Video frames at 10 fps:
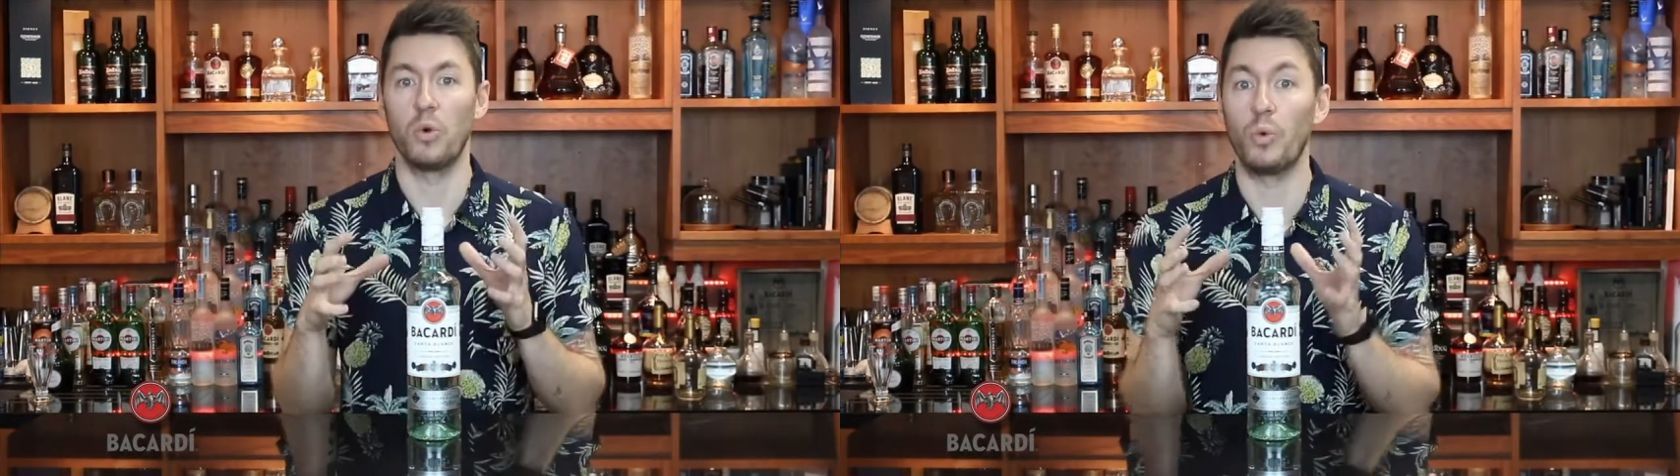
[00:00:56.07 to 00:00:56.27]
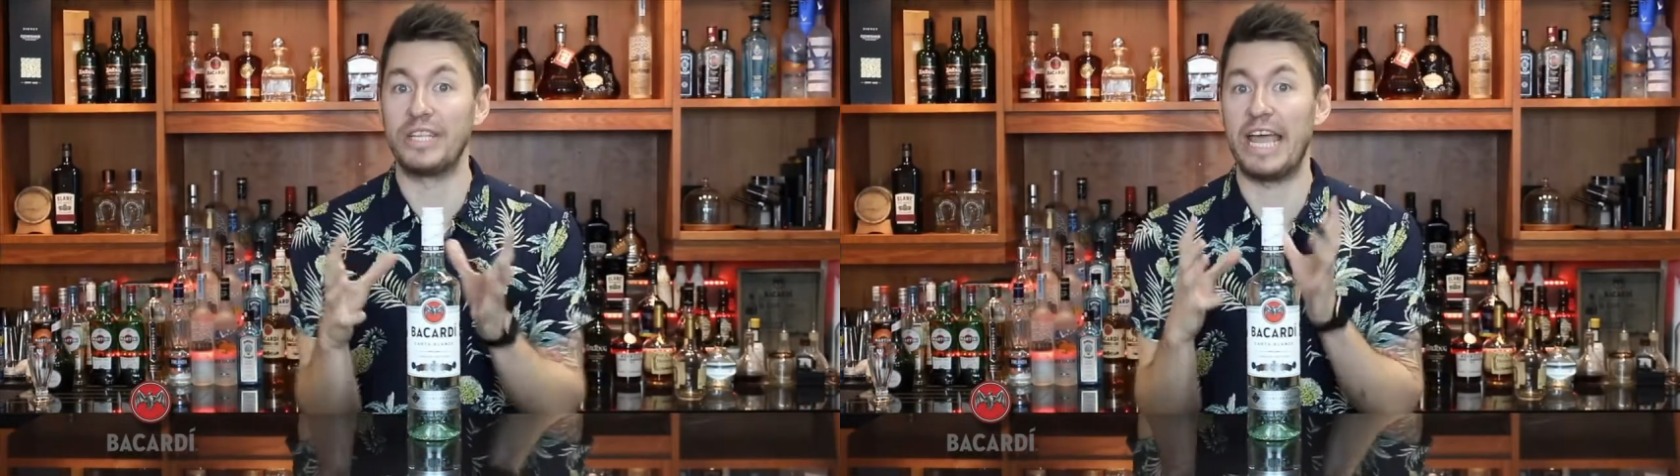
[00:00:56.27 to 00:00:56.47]

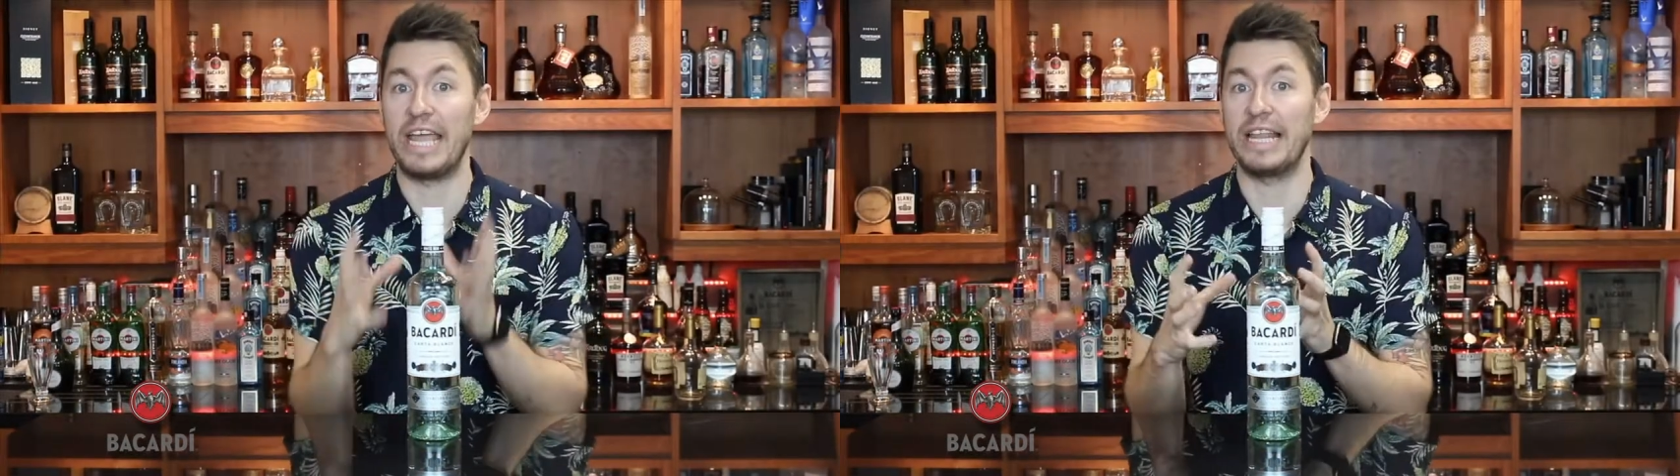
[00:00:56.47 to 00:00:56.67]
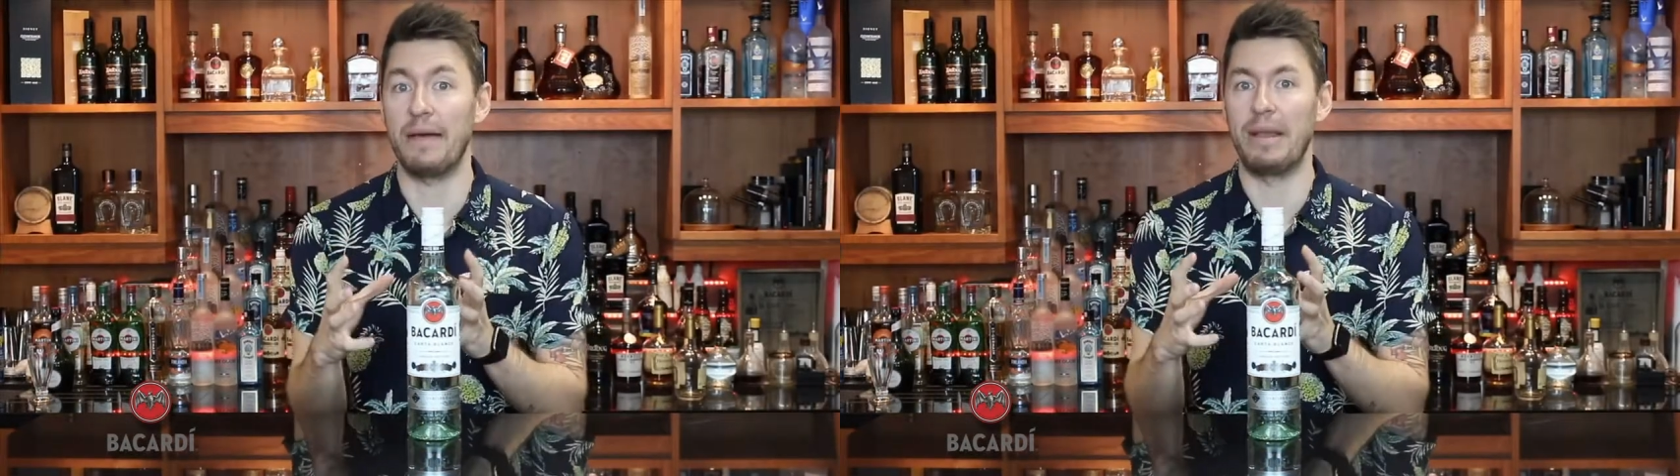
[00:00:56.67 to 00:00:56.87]
We
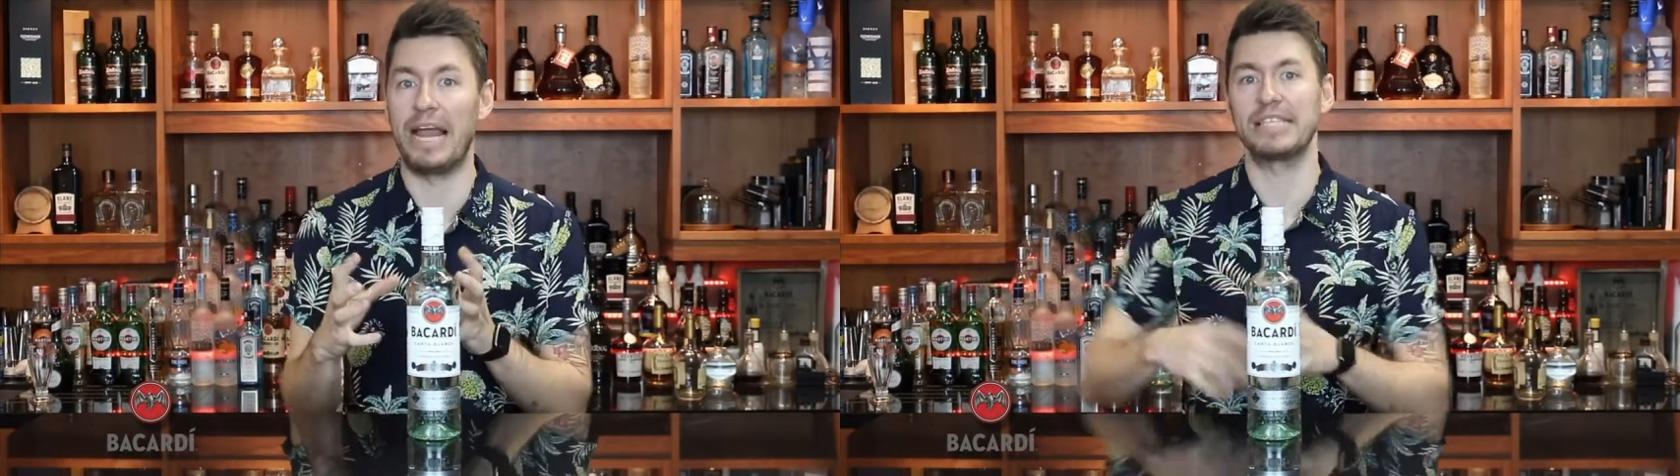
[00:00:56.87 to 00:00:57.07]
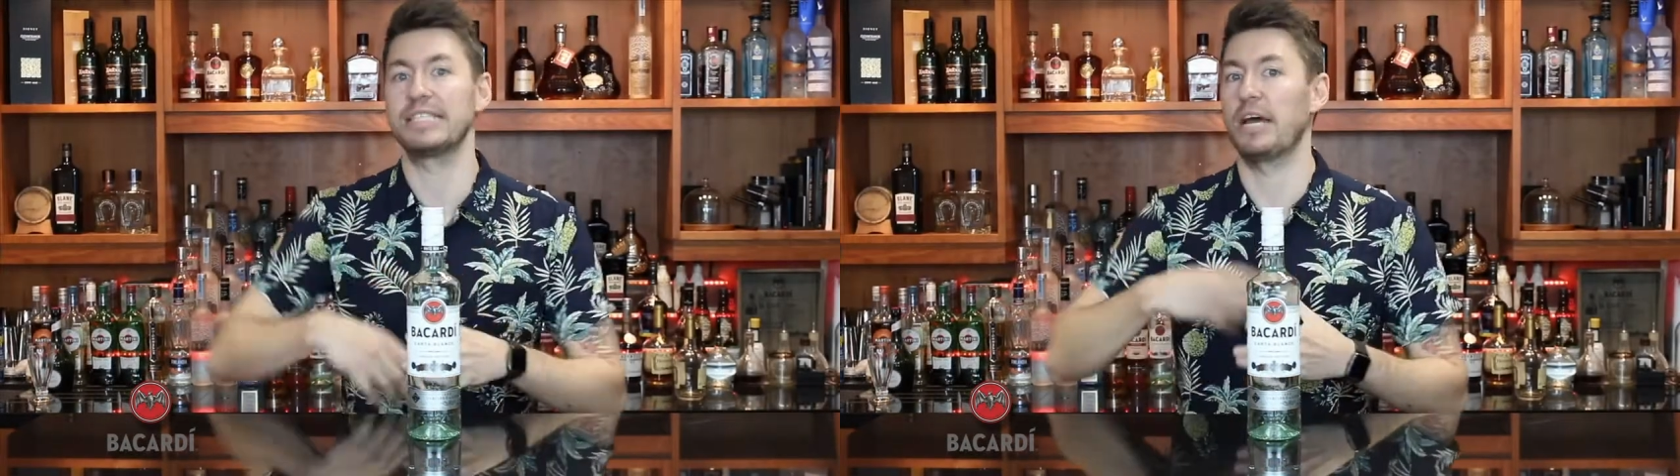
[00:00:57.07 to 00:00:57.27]
take that
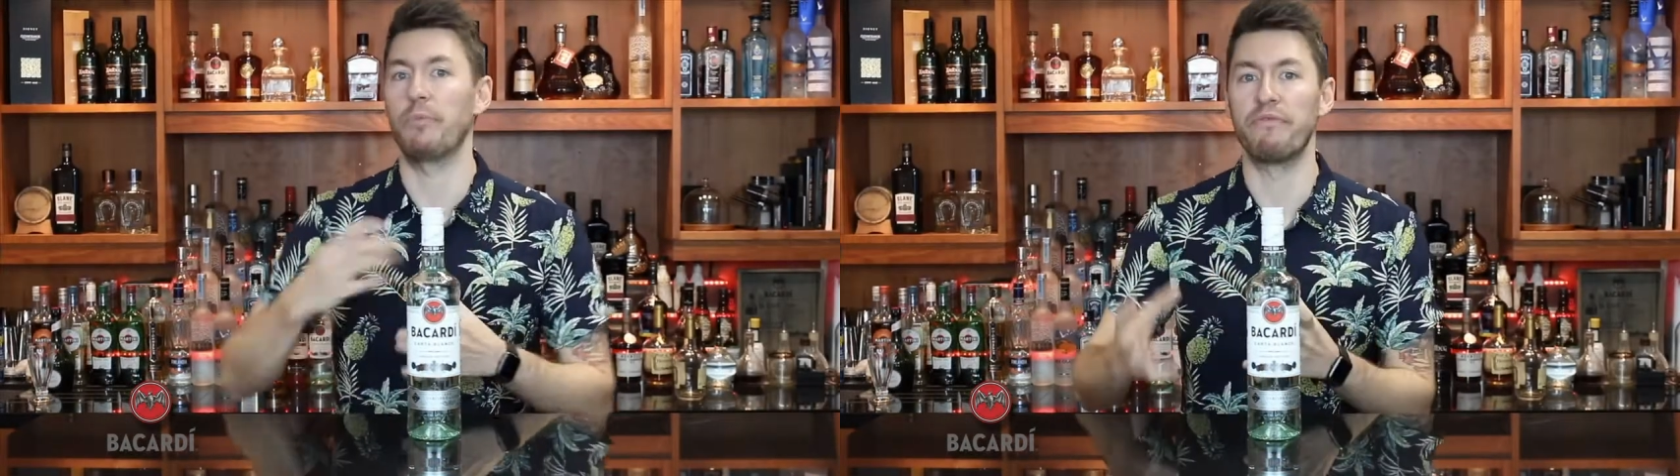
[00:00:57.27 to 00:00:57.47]
molasses and we